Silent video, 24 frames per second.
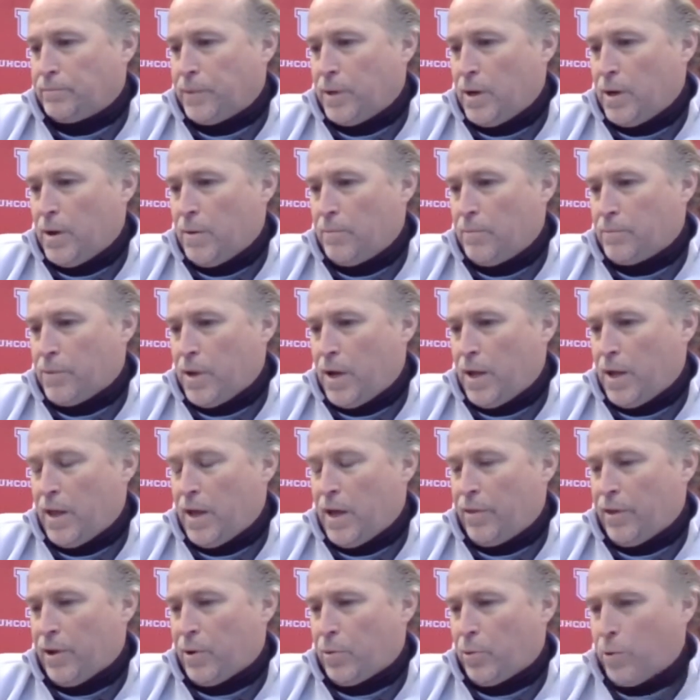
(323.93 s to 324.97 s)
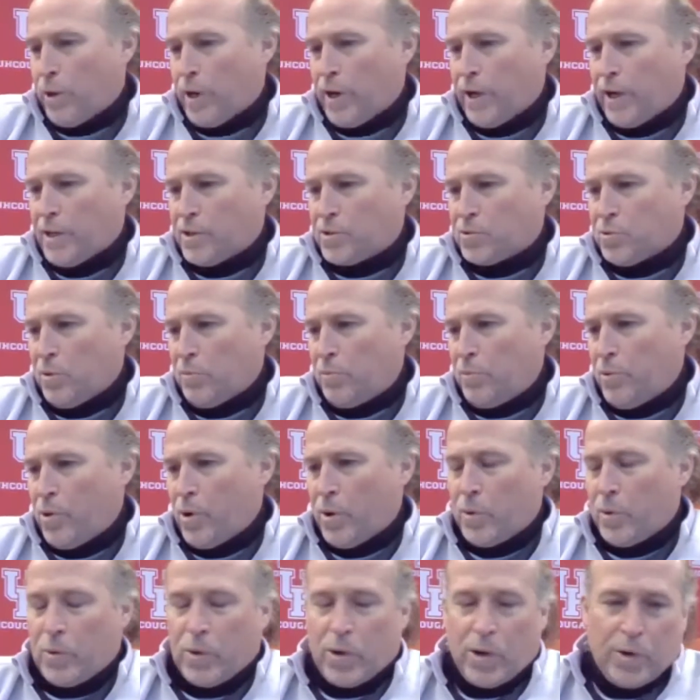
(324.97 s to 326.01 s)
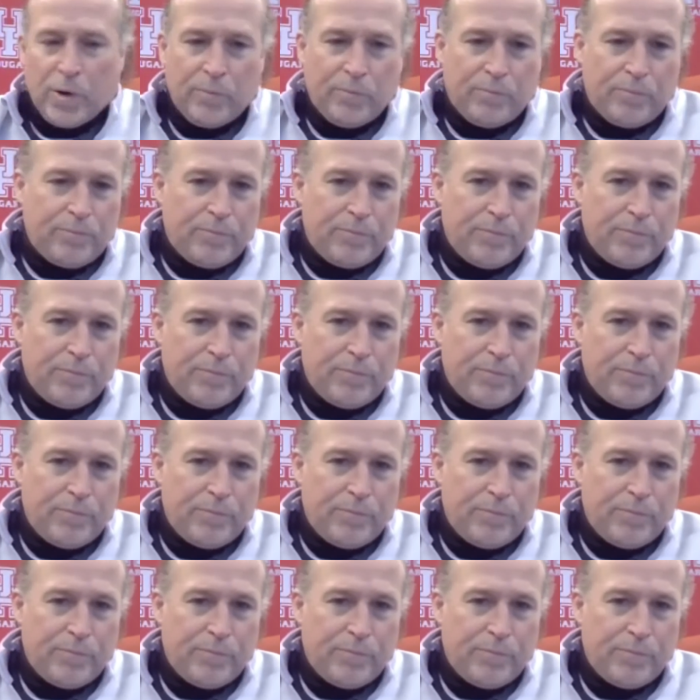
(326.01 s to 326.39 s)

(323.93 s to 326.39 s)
I think we're going to get to a point where